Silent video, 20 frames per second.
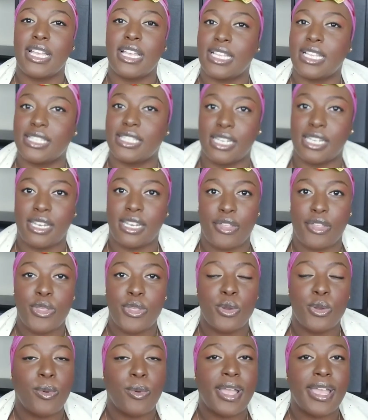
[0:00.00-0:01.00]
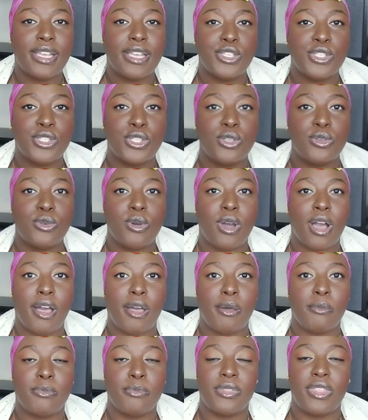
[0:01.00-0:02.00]
is another way to
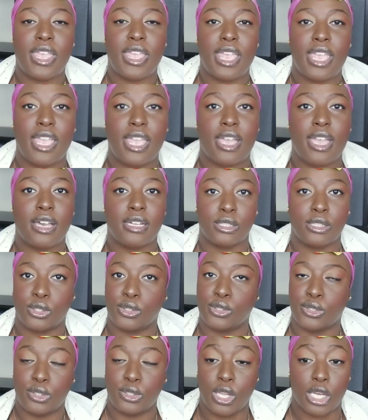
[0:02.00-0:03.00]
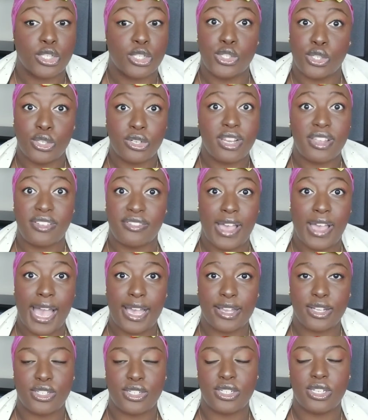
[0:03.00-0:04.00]
up the luxury
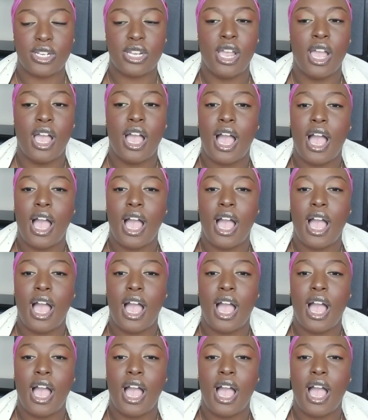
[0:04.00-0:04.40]
factor,